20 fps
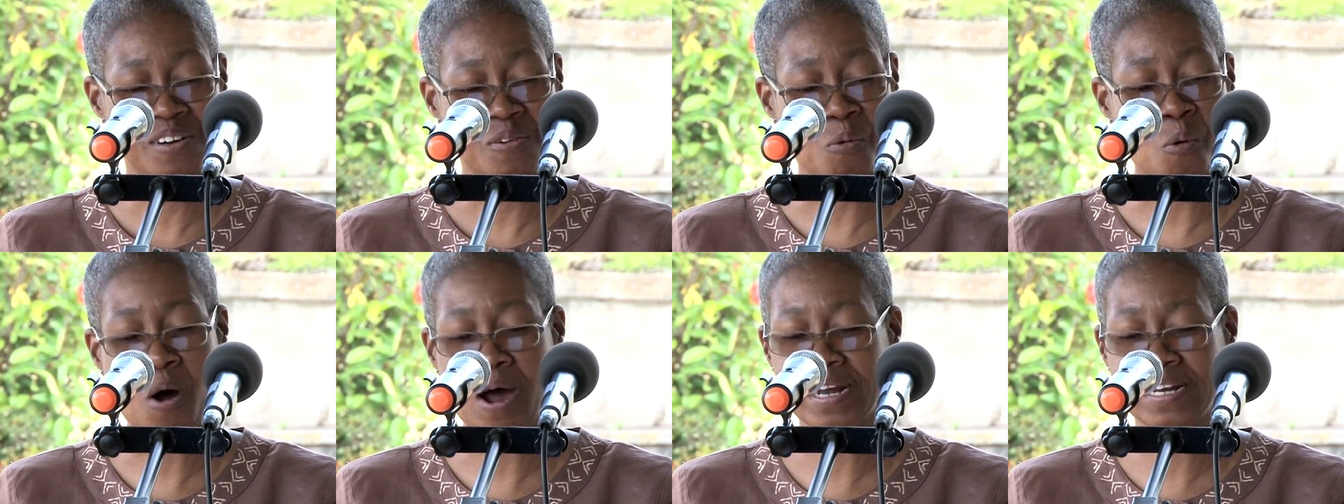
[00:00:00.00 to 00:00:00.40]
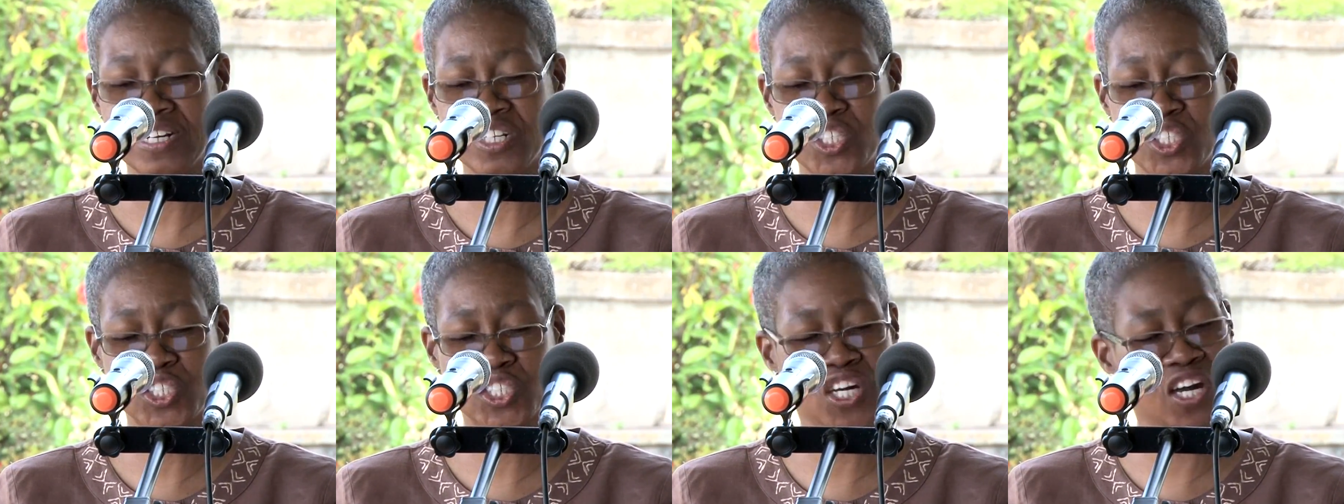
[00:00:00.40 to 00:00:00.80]

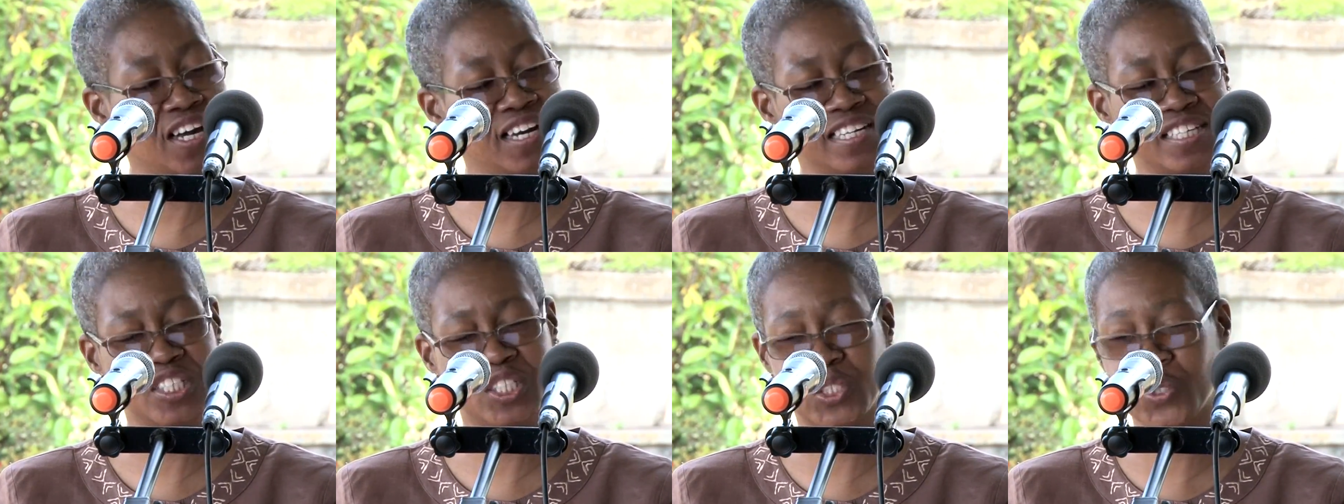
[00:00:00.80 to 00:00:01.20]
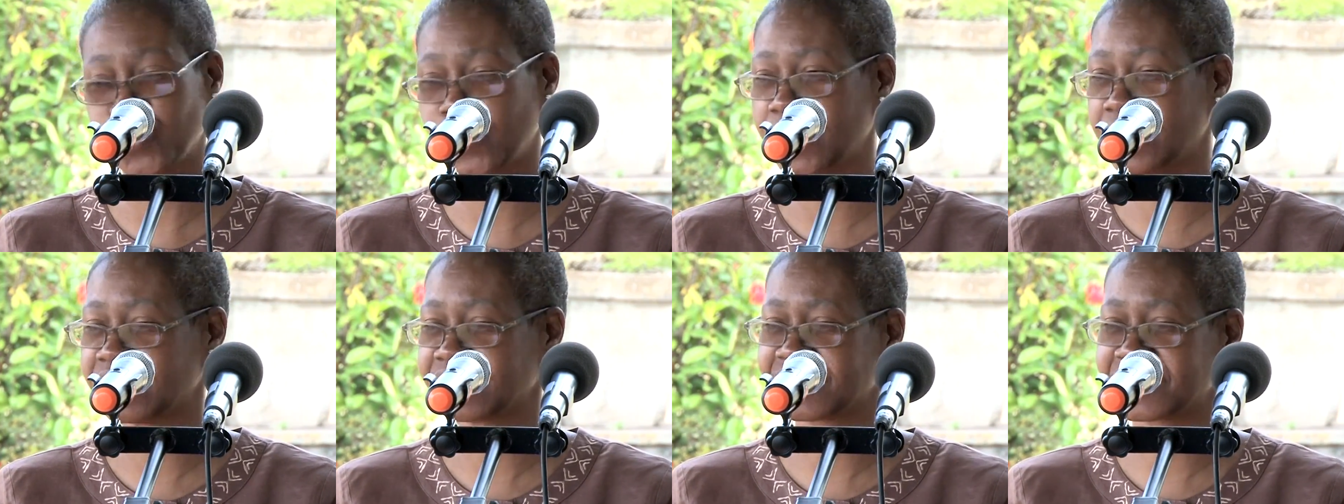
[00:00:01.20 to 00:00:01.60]
One Shirley
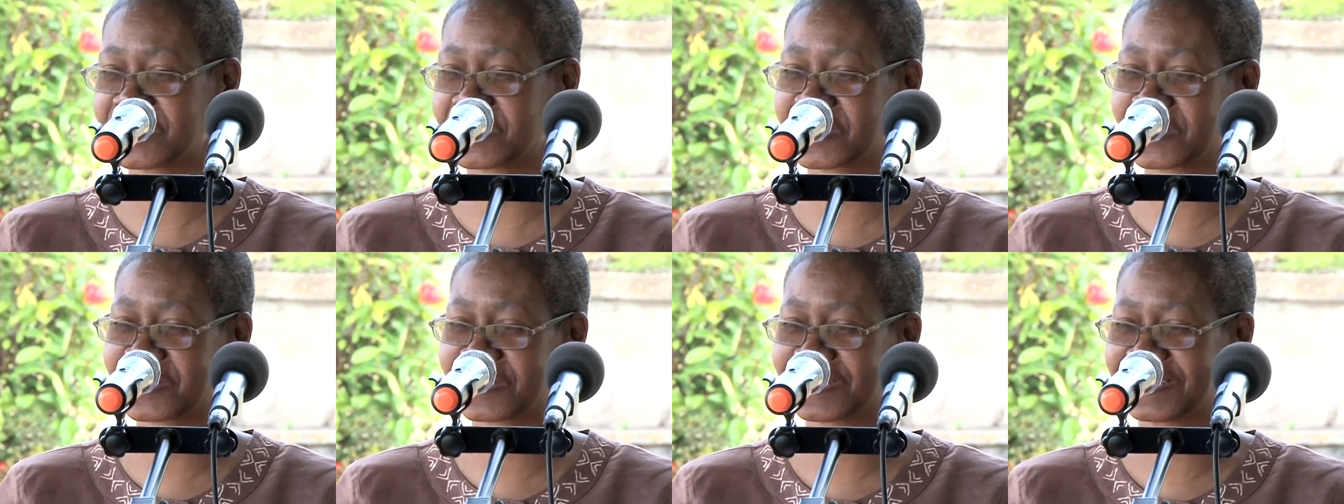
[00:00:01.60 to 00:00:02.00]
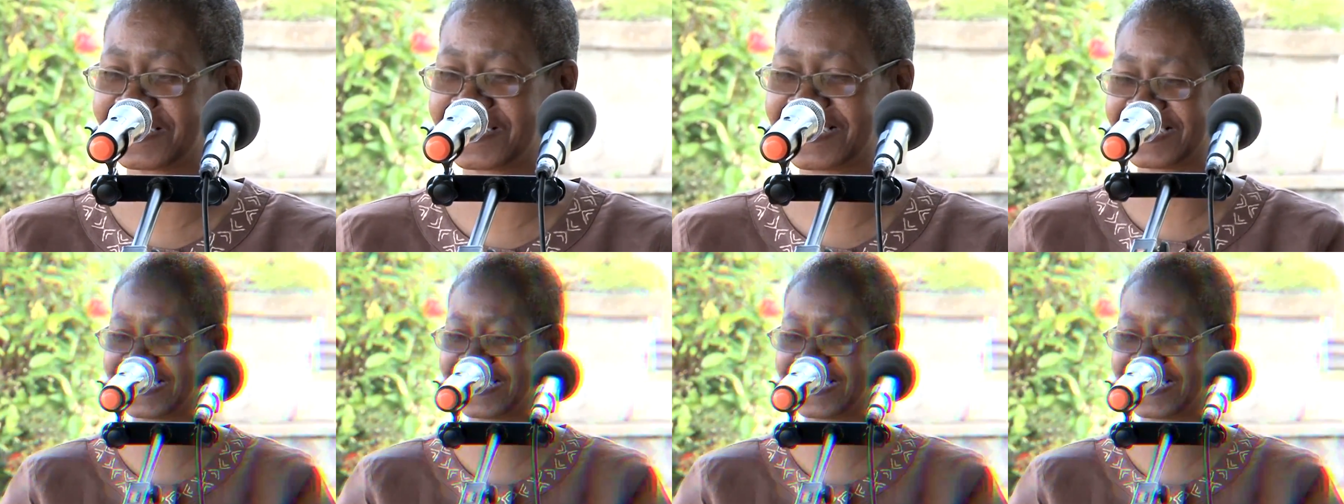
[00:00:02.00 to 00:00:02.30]
Julius.